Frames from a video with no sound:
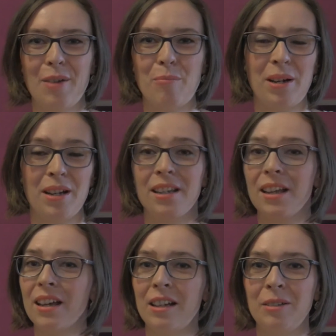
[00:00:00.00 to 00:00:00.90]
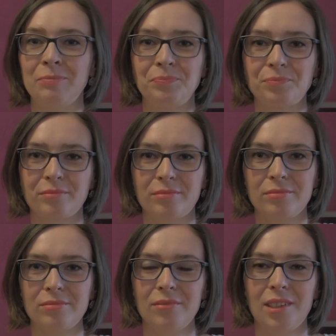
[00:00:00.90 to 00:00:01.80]
But um,
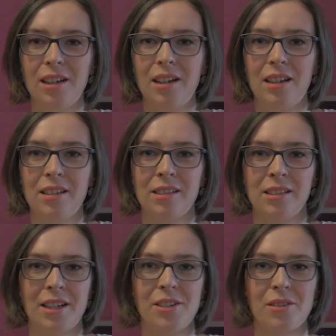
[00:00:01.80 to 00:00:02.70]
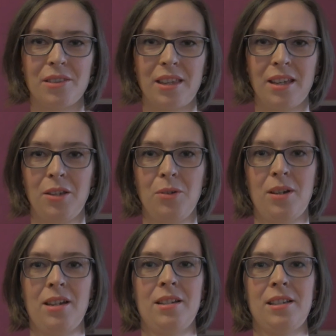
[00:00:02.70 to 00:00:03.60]
uh, I don't think you
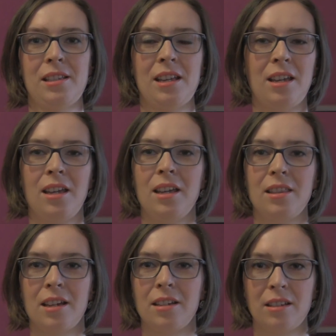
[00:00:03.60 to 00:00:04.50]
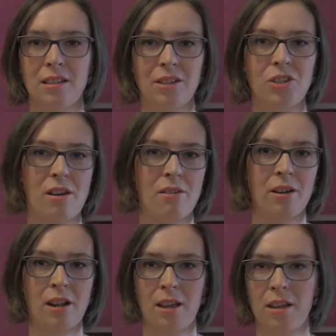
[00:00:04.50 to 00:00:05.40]
can say that uh,
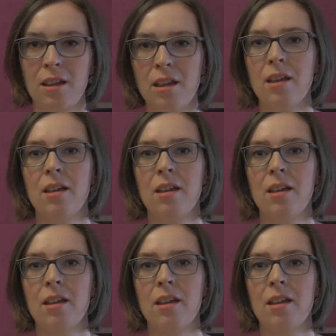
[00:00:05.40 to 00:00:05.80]
generally